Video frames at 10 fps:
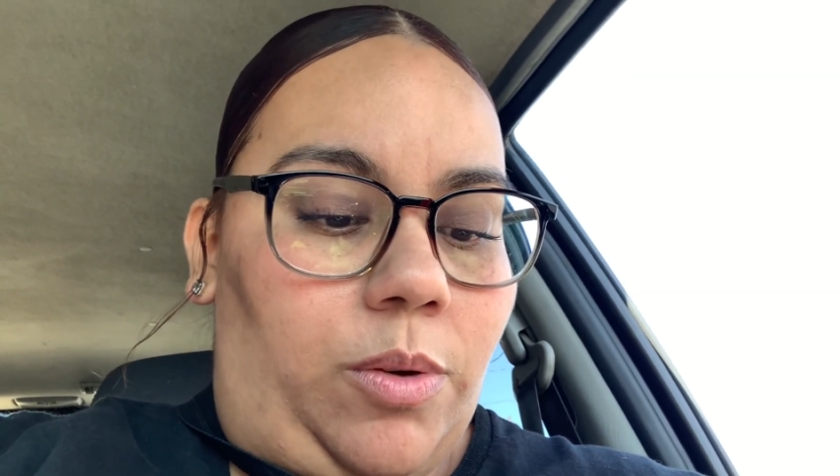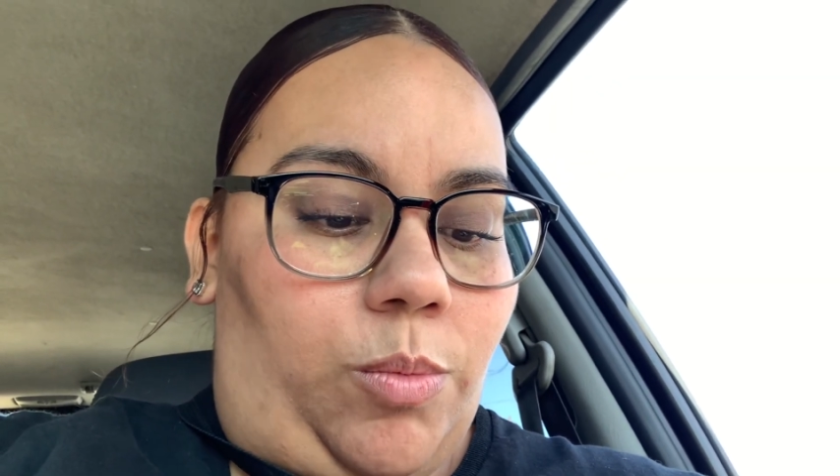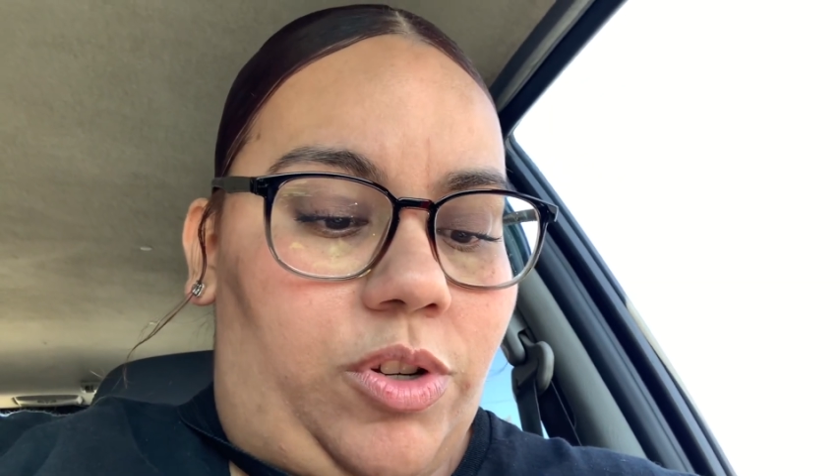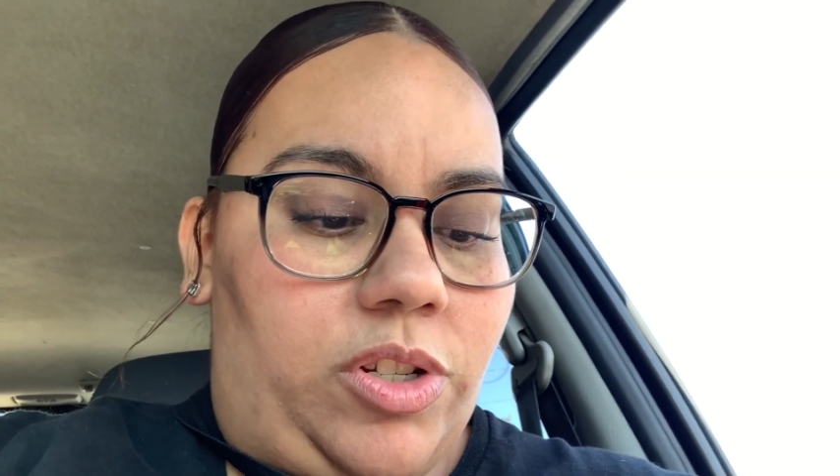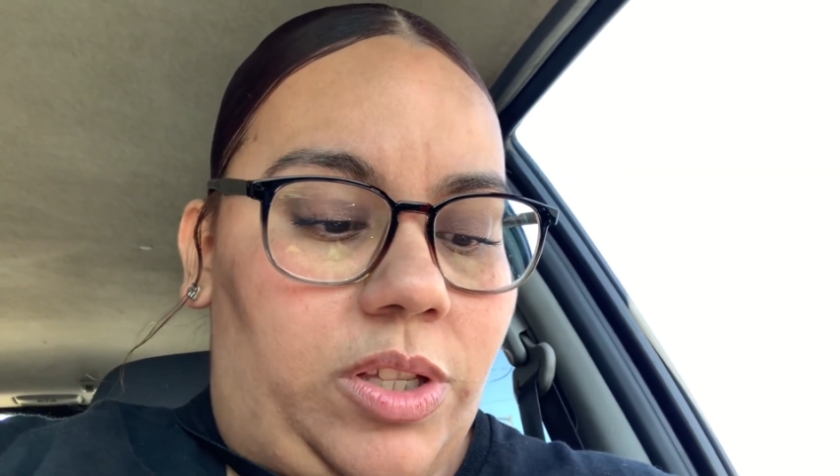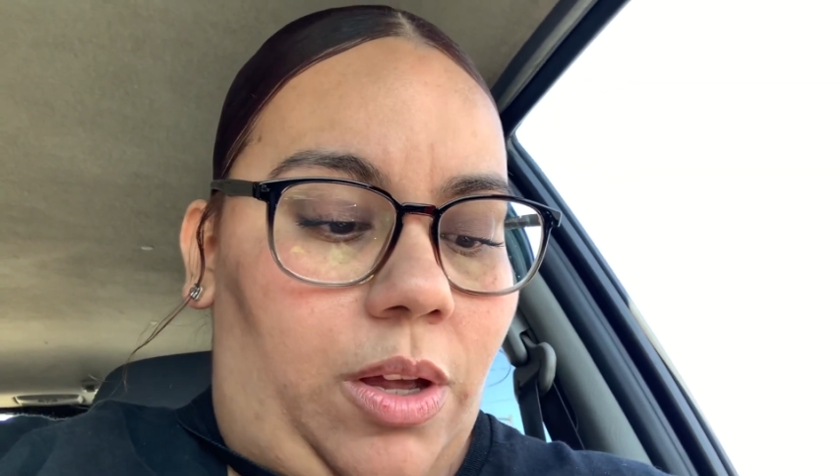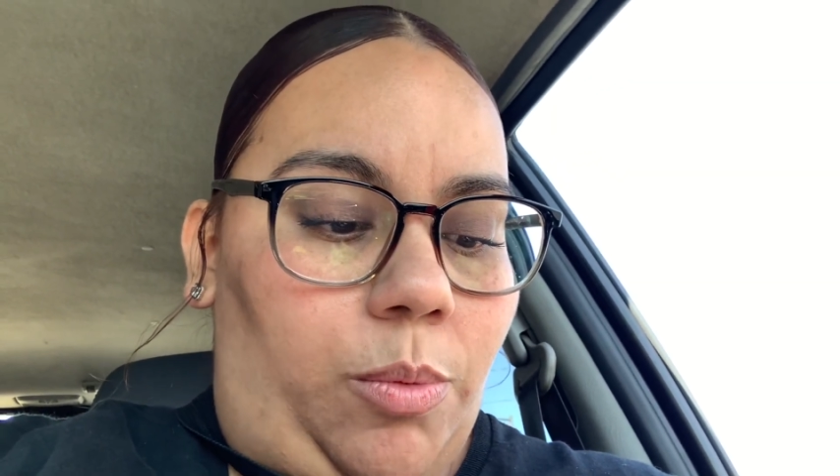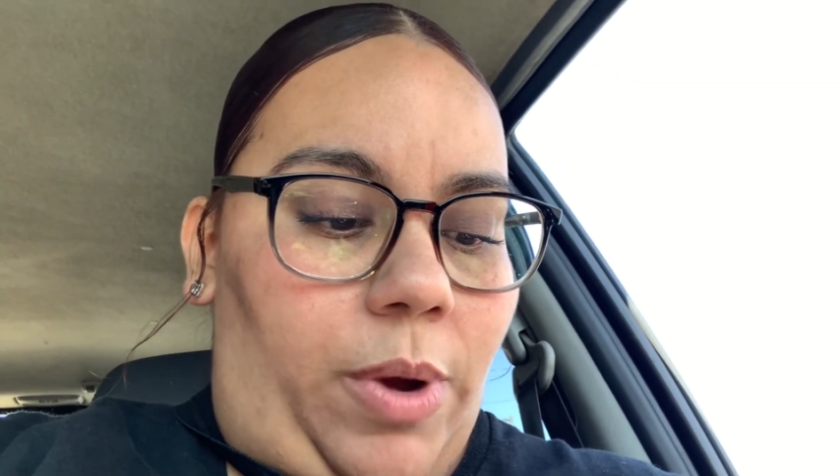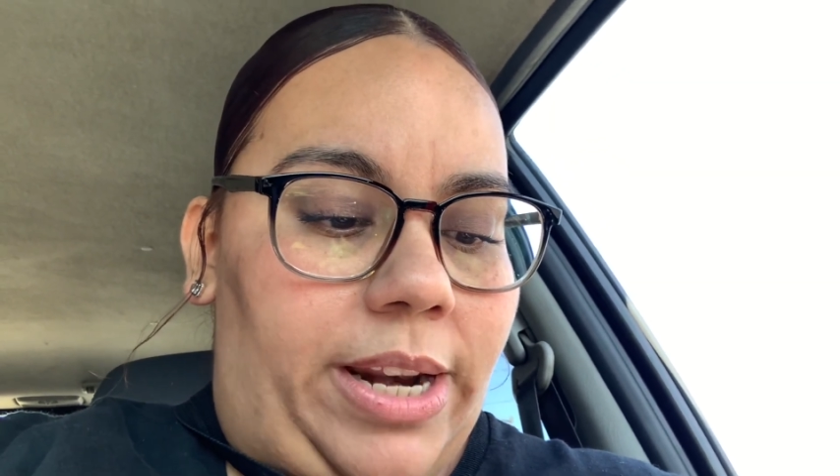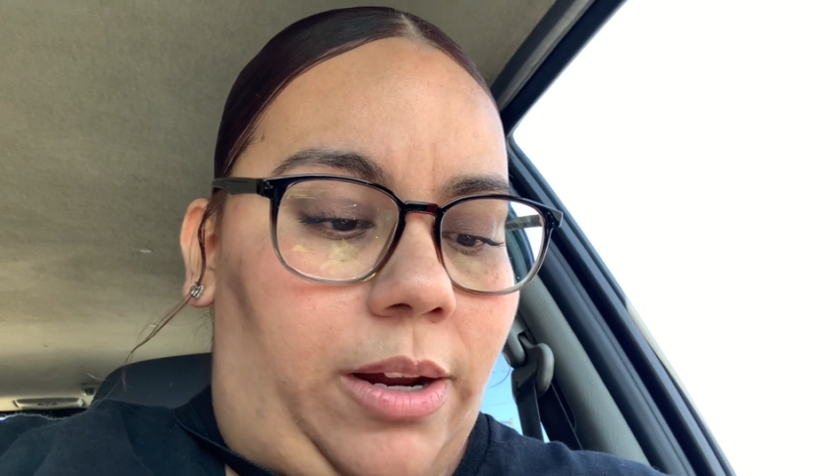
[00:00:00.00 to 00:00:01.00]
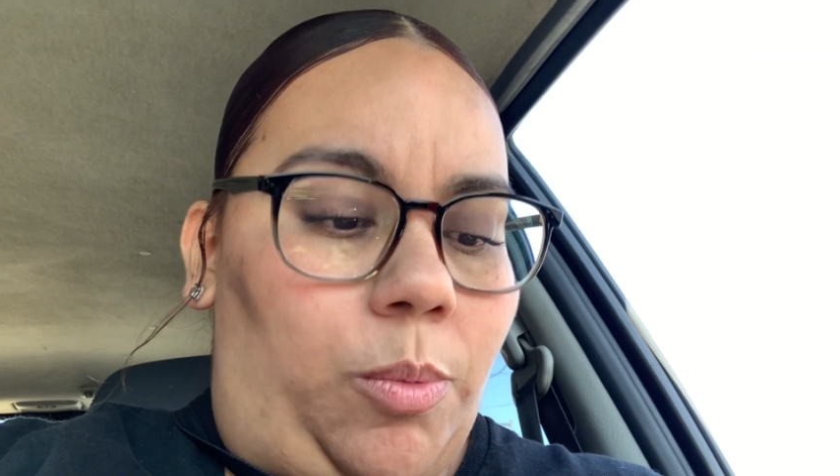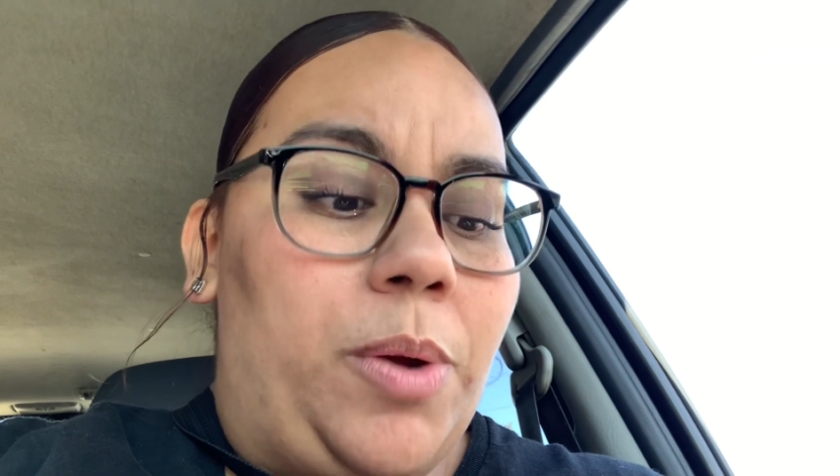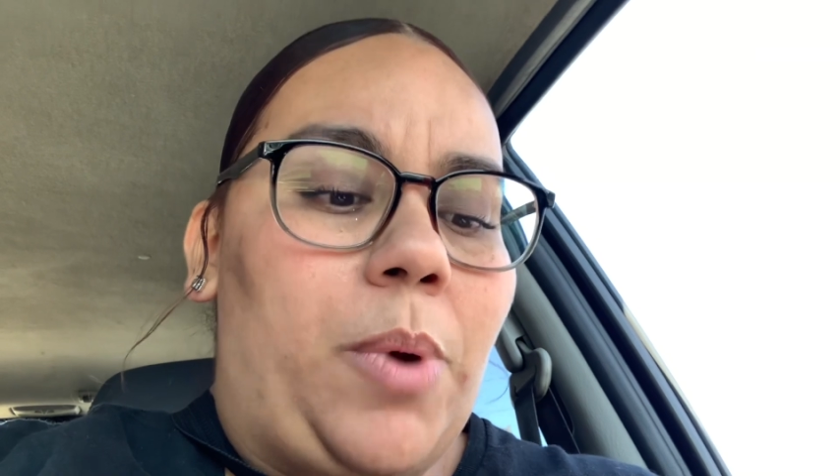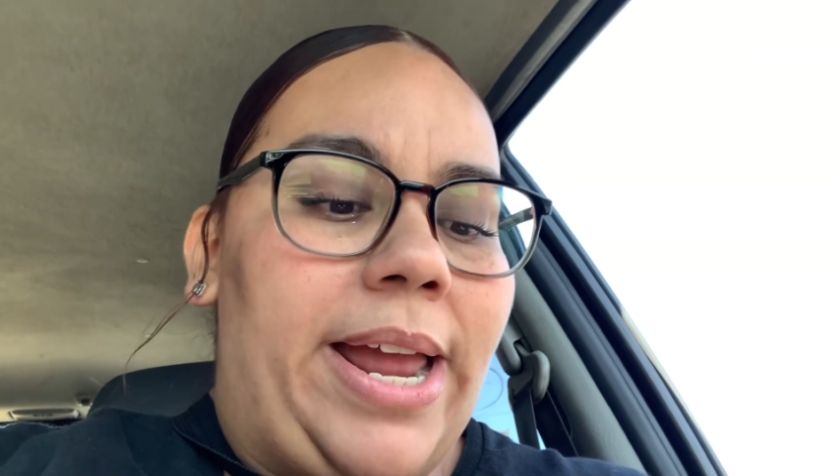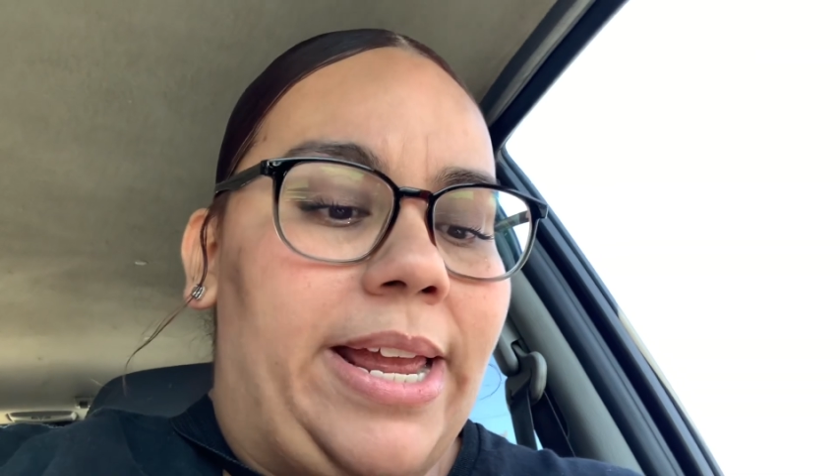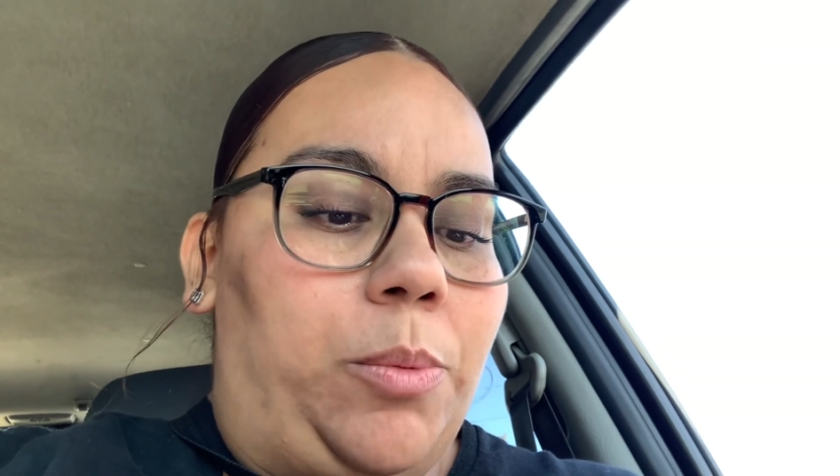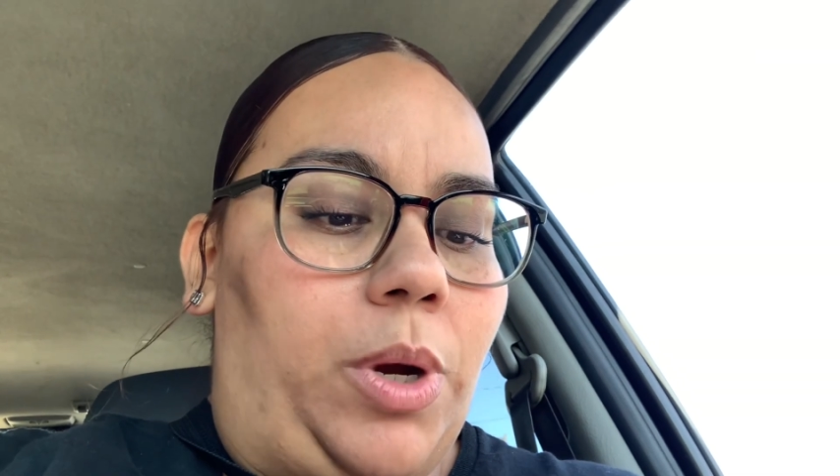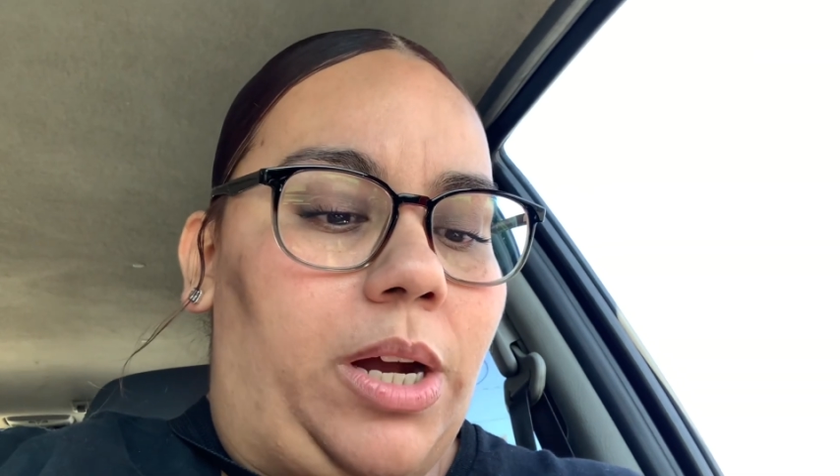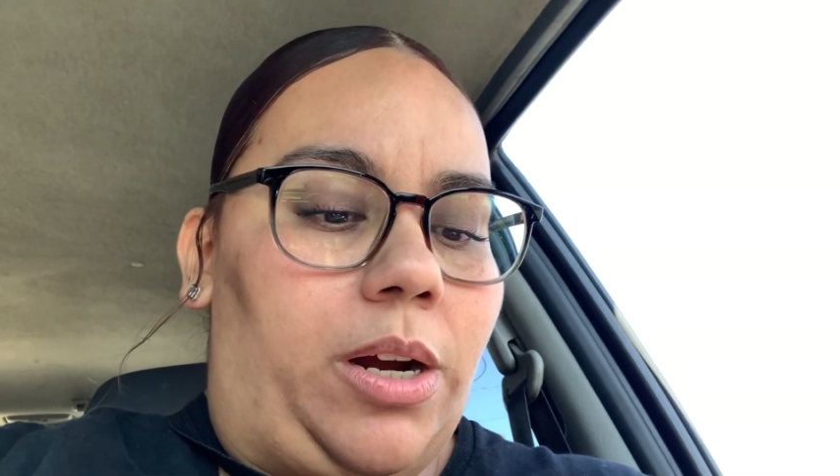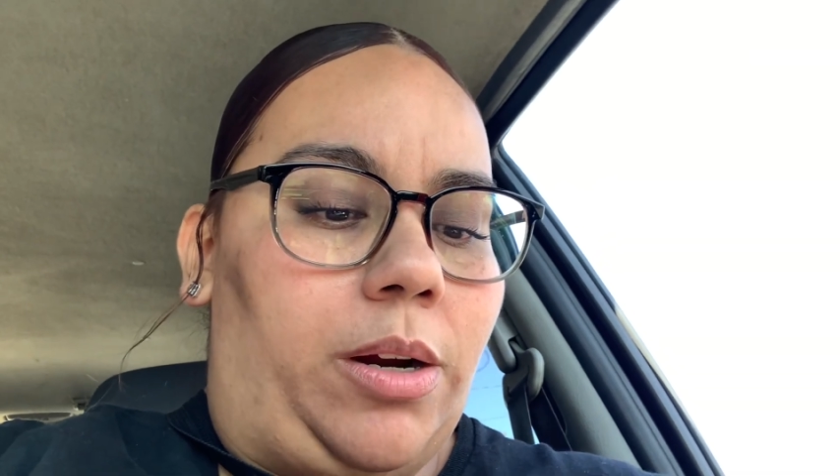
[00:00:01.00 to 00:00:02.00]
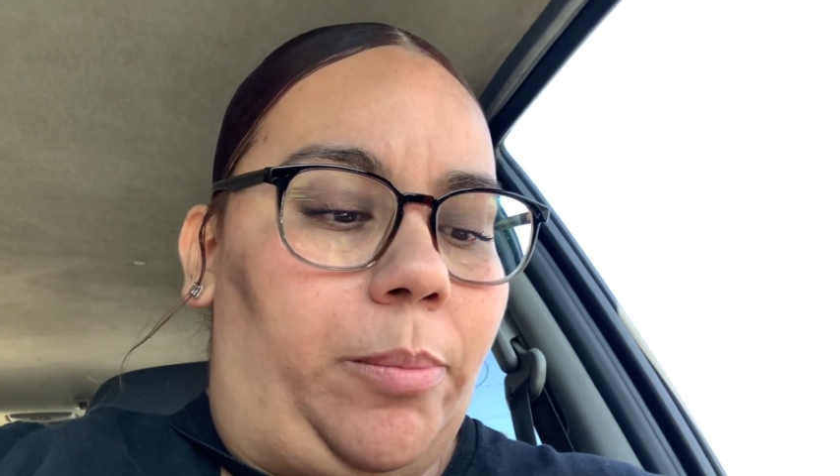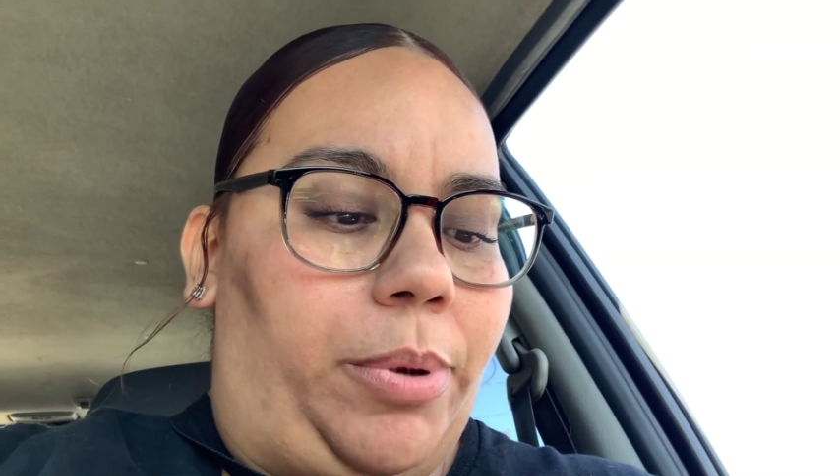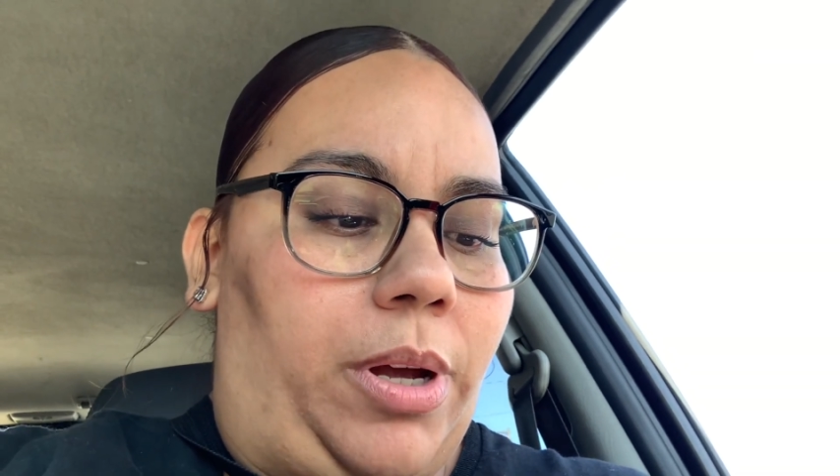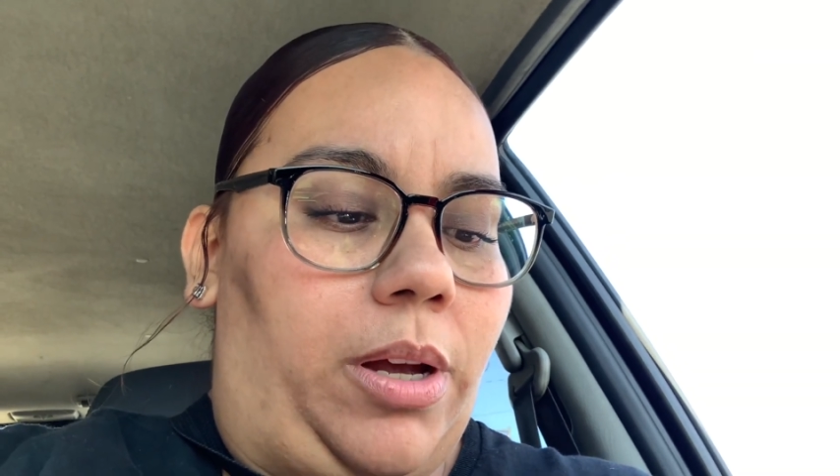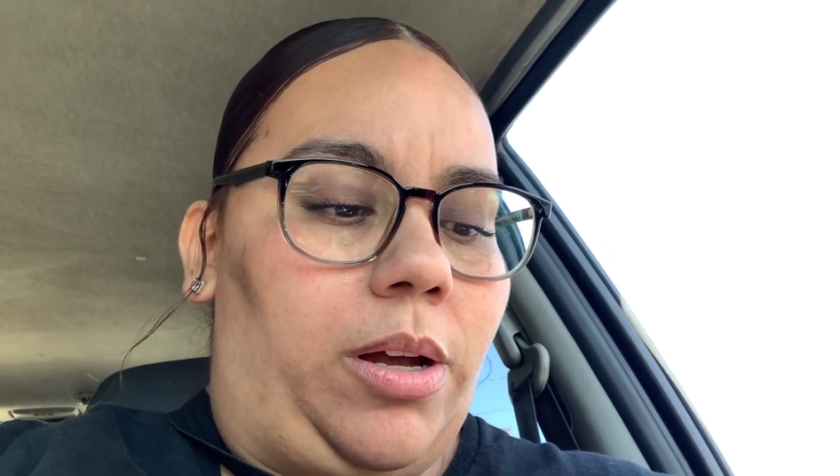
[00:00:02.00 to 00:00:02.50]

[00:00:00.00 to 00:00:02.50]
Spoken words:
We just stood waiting. We went in with her, but